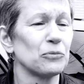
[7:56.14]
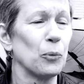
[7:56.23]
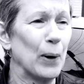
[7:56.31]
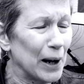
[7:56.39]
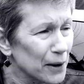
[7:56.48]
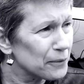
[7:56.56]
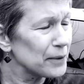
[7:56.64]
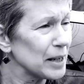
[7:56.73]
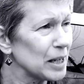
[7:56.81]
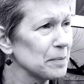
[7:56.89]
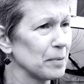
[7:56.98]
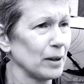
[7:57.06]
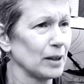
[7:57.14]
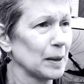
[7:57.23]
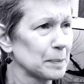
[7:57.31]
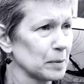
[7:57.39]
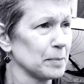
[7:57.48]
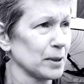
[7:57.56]
wealthy but
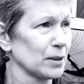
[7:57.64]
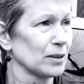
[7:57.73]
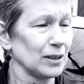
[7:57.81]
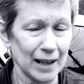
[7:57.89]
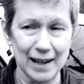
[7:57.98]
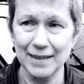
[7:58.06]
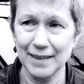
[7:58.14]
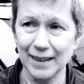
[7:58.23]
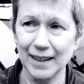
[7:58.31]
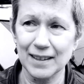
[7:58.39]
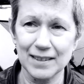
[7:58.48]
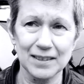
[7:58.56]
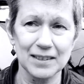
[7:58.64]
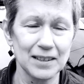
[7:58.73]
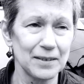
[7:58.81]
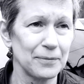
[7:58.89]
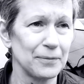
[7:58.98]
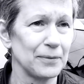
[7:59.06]
upper middle class, I guess,
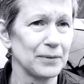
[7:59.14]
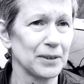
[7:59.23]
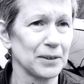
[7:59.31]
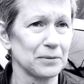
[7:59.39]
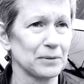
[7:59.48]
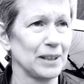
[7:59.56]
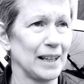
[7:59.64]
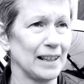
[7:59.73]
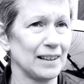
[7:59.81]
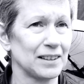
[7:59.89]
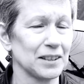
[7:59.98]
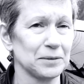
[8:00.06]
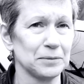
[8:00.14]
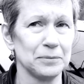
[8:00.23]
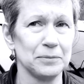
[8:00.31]
if to relate it to